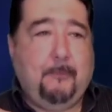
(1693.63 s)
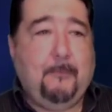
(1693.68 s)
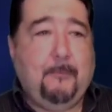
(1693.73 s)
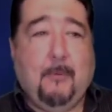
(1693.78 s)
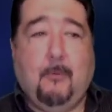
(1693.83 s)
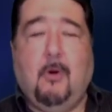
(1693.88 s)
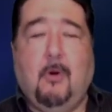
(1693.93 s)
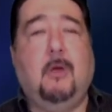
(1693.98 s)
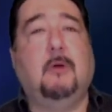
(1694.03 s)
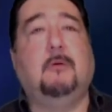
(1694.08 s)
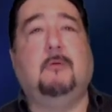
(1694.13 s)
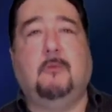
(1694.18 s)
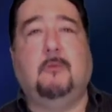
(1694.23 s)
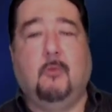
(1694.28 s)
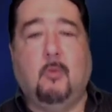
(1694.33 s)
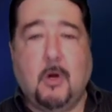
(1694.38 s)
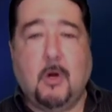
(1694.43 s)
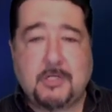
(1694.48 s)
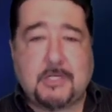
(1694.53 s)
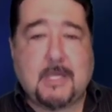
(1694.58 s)

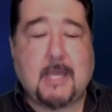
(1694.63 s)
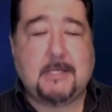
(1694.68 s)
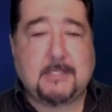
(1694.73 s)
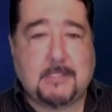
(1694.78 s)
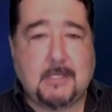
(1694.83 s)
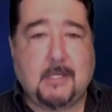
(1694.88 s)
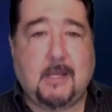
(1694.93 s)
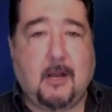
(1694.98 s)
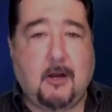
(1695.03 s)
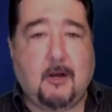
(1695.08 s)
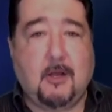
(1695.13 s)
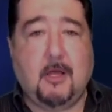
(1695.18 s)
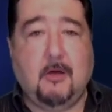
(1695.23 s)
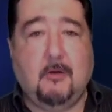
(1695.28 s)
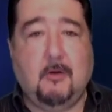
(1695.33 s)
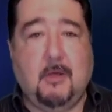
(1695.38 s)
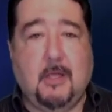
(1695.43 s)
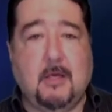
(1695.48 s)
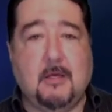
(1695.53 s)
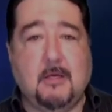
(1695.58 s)
worst case
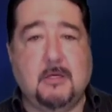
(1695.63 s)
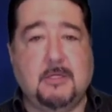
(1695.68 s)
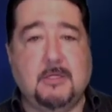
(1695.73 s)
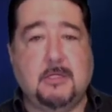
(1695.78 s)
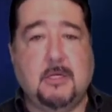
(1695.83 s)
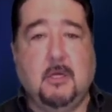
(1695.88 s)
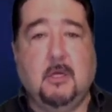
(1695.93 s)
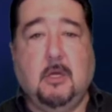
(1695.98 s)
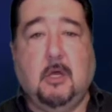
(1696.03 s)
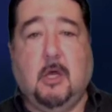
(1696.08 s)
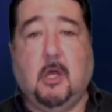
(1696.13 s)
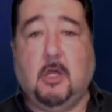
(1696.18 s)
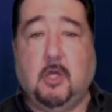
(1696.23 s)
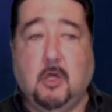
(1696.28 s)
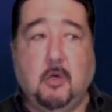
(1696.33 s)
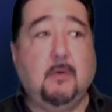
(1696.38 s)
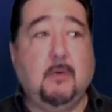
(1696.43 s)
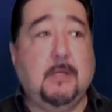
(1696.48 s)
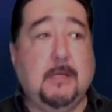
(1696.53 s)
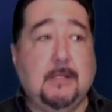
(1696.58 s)
scenario is
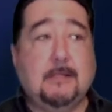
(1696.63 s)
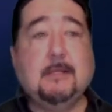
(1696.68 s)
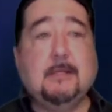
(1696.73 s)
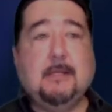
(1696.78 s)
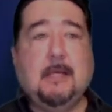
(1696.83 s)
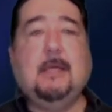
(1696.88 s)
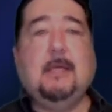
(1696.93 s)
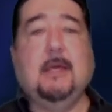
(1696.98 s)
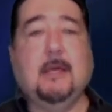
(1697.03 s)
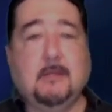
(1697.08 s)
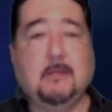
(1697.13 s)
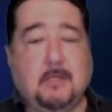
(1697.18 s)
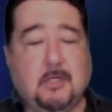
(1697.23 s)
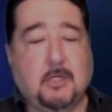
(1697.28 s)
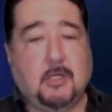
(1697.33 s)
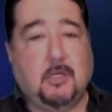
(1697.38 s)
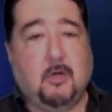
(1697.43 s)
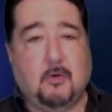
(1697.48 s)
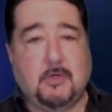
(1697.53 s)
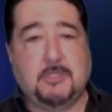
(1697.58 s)
you need to dig
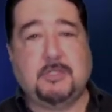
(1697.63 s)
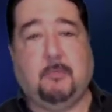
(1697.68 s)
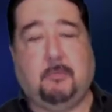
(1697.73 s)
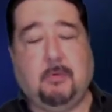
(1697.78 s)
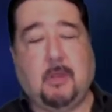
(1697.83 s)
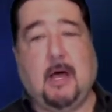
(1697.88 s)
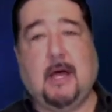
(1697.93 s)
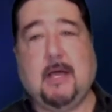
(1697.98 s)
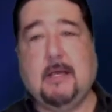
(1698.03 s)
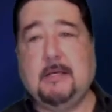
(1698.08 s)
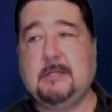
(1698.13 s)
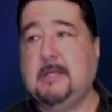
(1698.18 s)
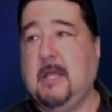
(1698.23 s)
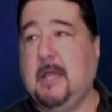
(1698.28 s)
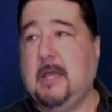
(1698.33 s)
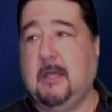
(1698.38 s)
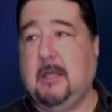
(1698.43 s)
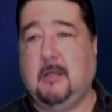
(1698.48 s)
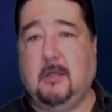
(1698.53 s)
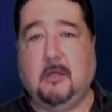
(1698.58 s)
into your supplies
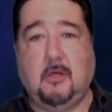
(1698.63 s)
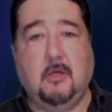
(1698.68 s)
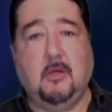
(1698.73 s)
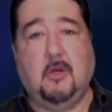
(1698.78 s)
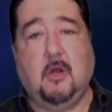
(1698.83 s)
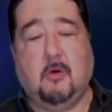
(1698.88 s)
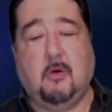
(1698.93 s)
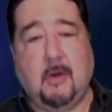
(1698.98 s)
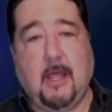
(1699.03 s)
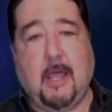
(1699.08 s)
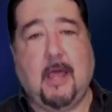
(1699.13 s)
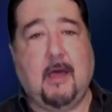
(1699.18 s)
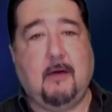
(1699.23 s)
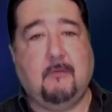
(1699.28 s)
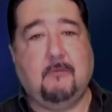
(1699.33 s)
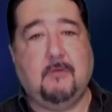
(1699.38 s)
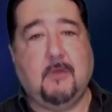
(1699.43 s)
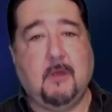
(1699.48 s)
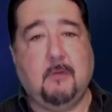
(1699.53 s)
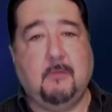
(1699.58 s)
and you don't
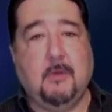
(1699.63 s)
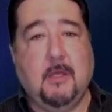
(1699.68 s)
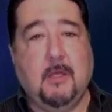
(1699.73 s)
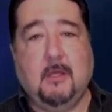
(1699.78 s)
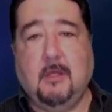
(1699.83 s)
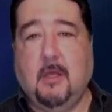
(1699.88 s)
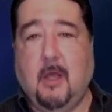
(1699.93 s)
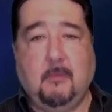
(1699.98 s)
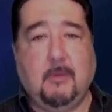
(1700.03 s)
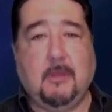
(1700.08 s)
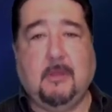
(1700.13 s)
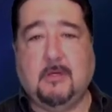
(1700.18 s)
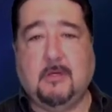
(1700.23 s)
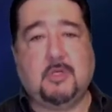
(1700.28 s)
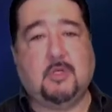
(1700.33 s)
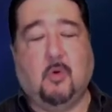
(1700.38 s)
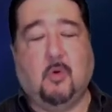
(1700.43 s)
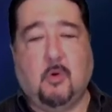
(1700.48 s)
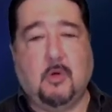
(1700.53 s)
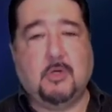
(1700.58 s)
have them. Yeah, I mean, the
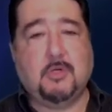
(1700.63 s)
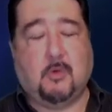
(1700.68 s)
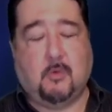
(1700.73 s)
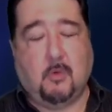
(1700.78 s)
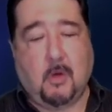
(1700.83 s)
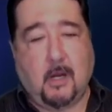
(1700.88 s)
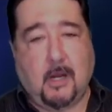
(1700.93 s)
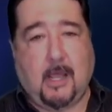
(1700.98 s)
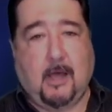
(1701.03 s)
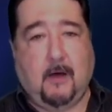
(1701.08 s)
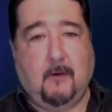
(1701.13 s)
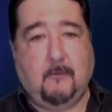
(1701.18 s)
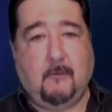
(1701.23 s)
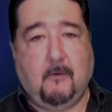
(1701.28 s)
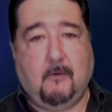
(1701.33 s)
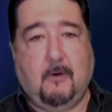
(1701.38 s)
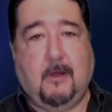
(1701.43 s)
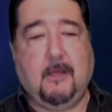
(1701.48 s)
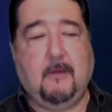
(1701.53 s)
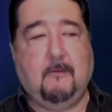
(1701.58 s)
stores are run out,
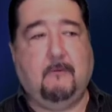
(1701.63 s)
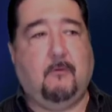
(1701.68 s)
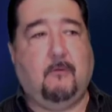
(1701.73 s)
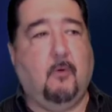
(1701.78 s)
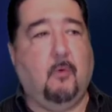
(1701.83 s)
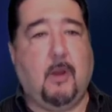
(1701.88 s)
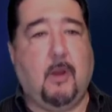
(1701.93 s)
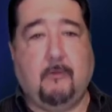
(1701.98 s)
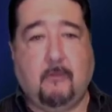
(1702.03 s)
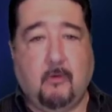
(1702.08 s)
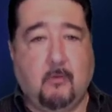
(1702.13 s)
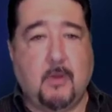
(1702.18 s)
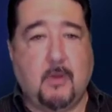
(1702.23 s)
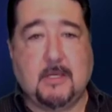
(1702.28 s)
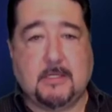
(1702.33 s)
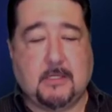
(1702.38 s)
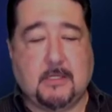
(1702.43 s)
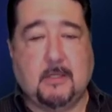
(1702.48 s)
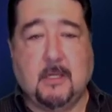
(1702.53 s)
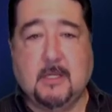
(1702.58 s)
right? For whatever
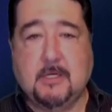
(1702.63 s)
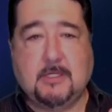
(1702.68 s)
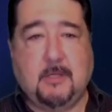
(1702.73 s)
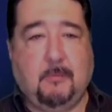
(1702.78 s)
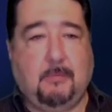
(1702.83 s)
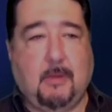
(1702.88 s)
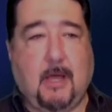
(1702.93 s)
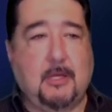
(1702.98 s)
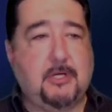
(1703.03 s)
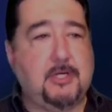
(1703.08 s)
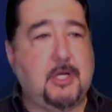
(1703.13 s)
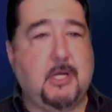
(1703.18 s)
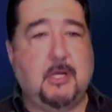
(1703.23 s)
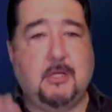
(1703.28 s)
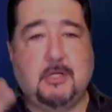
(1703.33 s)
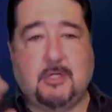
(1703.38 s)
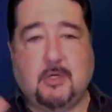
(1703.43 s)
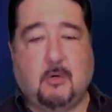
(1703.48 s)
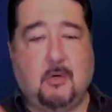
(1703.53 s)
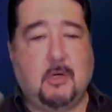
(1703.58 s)
reason. Supply
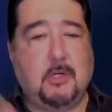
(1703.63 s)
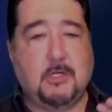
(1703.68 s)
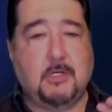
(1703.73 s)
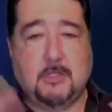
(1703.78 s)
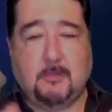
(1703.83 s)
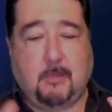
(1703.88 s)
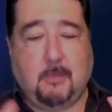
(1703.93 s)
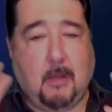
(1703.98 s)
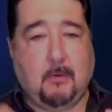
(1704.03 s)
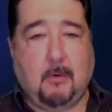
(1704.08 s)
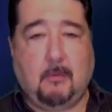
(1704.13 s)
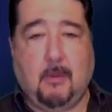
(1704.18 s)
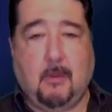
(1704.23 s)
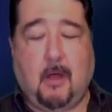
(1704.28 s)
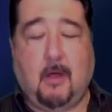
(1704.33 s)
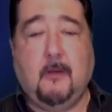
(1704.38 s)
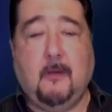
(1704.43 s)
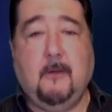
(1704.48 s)
chain shortages, blah, blah, blah.